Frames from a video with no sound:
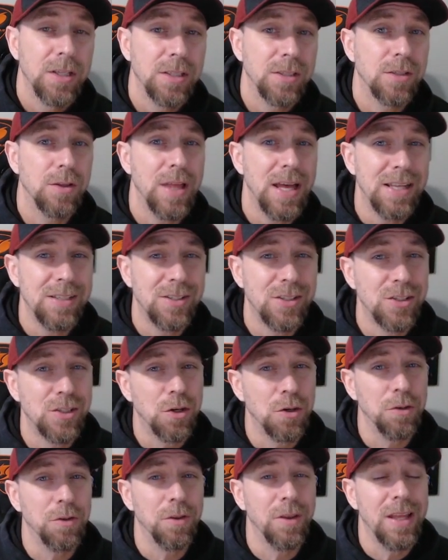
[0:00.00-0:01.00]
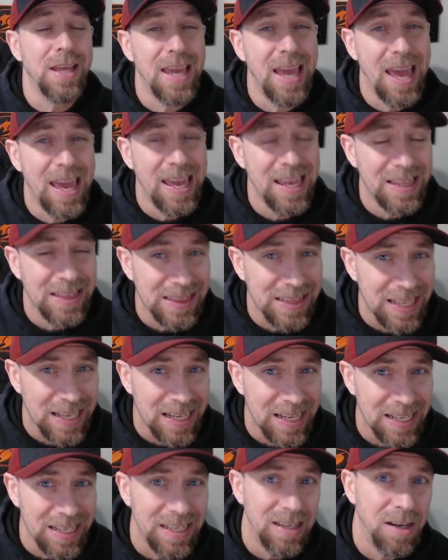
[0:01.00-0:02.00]
So that's certainly a
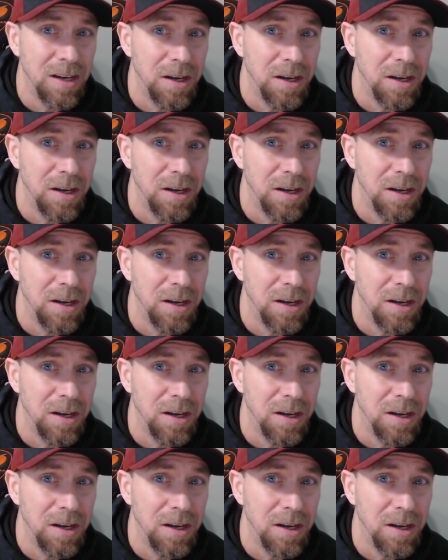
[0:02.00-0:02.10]
lot